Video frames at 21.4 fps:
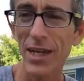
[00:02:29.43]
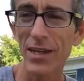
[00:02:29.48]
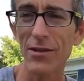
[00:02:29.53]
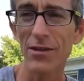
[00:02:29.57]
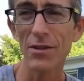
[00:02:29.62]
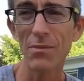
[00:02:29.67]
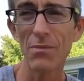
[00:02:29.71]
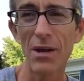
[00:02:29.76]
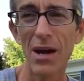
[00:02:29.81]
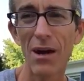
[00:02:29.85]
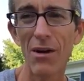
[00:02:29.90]
at
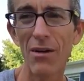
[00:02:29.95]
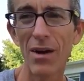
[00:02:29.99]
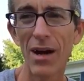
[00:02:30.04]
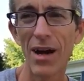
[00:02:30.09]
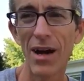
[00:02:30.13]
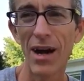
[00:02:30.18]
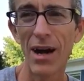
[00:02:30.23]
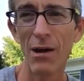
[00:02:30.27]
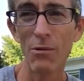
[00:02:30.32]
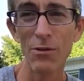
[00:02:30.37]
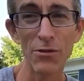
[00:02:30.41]
it,
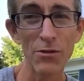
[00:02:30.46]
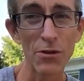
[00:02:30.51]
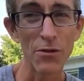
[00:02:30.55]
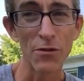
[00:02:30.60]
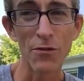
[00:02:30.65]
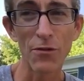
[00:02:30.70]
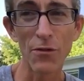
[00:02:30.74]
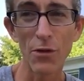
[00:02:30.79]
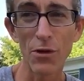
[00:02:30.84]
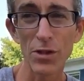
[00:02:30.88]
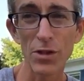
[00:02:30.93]
I went
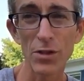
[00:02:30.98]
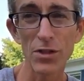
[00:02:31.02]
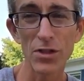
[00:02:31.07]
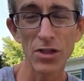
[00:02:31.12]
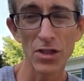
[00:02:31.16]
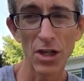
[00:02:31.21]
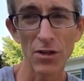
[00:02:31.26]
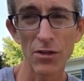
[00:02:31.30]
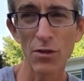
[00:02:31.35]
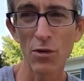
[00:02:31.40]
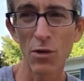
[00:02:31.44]
through
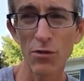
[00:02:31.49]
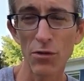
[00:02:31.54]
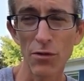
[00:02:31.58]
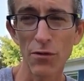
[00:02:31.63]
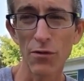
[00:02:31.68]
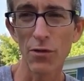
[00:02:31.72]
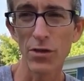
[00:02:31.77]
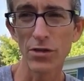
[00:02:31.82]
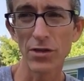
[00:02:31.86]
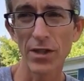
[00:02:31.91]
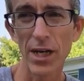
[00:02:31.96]
started going through
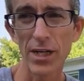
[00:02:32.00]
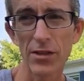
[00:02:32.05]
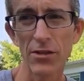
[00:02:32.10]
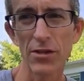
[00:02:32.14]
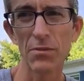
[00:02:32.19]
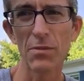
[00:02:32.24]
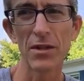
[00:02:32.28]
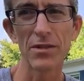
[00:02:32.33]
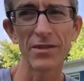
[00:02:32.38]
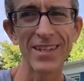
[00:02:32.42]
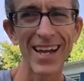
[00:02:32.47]
the first section.
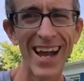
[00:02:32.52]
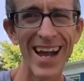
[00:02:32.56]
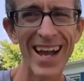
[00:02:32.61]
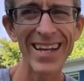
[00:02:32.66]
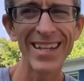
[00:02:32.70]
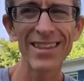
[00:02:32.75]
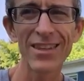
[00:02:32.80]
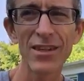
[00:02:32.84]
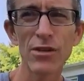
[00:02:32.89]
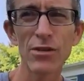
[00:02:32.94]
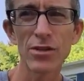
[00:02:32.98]
There's about
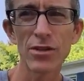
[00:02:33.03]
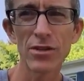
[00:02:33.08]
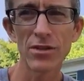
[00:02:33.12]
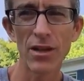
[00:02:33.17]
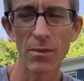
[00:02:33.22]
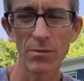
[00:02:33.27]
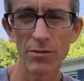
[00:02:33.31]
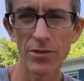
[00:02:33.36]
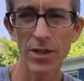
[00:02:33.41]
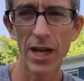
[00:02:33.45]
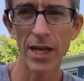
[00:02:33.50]
10 little
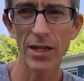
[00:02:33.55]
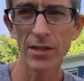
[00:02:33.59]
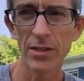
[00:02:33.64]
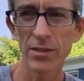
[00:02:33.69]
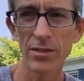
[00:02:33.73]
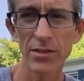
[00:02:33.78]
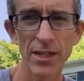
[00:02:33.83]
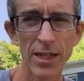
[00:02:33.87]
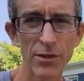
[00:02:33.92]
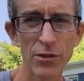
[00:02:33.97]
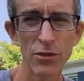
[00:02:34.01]

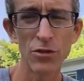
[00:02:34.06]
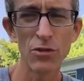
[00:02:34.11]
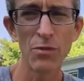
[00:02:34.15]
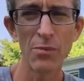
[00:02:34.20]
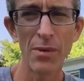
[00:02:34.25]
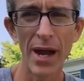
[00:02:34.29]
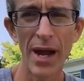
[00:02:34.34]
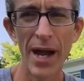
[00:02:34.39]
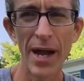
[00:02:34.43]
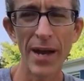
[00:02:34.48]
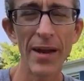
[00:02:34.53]
subsections, not too
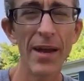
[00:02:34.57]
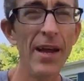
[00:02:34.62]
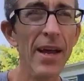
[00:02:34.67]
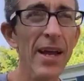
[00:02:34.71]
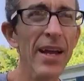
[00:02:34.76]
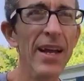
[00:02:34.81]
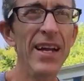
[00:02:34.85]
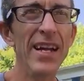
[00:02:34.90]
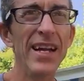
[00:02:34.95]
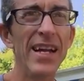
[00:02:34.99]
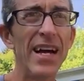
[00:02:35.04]
bad.
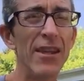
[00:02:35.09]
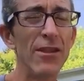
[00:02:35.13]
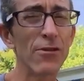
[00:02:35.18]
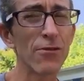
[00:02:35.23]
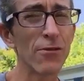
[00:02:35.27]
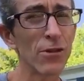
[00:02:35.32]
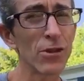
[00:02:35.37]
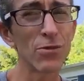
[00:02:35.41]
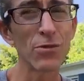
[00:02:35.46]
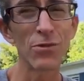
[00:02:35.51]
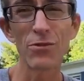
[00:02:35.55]
And the
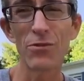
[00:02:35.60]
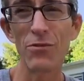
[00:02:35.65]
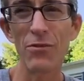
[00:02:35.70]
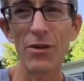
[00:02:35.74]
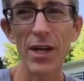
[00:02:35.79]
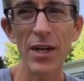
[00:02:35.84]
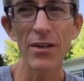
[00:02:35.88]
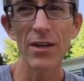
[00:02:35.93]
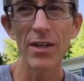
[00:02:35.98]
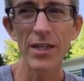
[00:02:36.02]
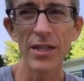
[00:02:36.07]
first one's
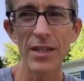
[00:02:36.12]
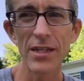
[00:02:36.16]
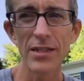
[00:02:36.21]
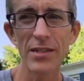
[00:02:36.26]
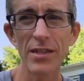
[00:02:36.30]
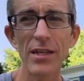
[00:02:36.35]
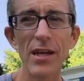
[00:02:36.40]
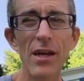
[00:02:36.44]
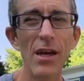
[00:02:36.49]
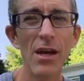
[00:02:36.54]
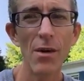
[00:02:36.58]
very
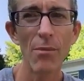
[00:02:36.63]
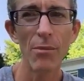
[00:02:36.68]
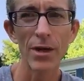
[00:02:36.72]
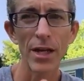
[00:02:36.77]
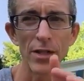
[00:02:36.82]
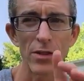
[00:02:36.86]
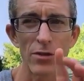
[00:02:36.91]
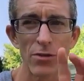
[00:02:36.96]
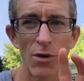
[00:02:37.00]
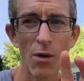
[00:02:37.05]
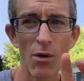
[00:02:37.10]
easy, but
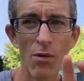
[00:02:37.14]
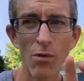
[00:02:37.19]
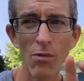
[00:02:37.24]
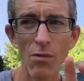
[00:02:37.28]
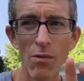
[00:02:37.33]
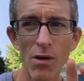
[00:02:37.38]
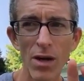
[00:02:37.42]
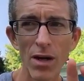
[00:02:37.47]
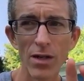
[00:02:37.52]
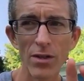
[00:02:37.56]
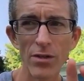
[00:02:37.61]
I don't
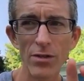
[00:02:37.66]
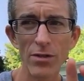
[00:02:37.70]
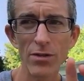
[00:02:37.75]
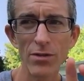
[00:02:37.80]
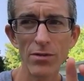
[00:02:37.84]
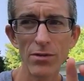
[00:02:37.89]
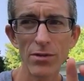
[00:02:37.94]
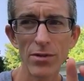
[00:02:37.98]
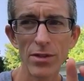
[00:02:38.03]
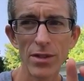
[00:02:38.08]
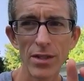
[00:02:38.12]
want
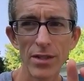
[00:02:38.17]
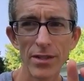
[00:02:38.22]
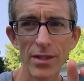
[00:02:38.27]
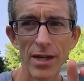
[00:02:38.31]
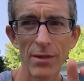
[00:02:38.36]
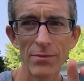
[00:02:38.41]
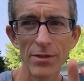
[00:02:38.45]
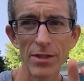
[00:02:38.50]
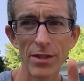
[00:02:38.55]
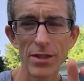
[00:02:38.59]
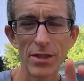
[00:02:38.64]
you to get
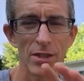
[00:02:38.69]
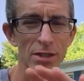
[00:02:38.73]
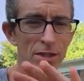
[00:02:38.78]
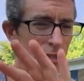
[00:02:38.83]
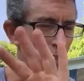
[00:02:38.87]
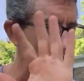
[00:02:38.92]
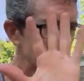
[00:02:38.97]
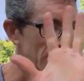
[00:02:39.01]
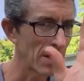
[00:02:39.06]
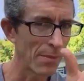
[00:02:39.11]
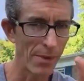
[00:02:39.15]
tempted just
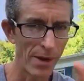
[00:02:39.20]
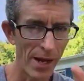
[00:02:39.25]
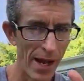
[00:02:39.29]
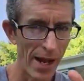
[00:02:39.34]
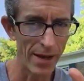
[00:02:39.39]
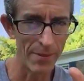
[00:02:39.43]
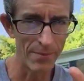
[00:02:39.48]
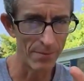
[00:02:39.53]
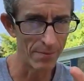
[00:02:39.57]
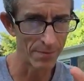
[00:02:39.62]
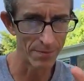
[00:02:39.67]
to skip
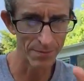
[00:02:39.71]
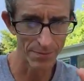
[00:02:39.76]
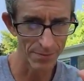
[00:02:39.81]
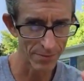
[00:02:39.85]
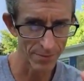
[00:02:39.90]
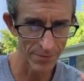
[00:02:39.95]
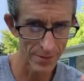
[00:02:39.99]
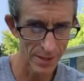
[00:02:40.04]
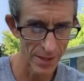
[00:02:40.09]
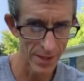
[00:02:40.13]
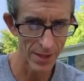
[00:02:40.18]
ahead
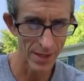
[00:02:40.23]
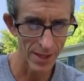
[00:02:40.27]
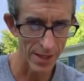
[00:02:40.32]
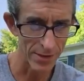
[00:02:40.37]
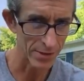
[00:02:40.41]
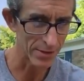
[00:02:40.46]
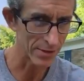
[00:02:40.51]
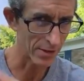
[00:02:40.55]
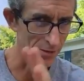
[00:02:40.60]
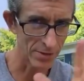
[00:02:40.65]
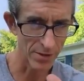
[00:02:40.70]

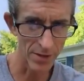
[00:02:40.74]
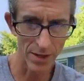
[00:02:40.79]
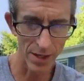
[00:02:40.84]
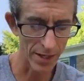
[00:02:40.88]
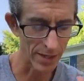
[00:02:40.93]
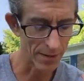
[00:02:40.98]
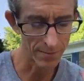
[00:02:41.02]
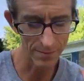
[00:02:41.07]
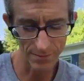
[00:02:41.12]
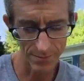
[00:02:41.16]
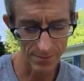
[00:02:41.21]
and start to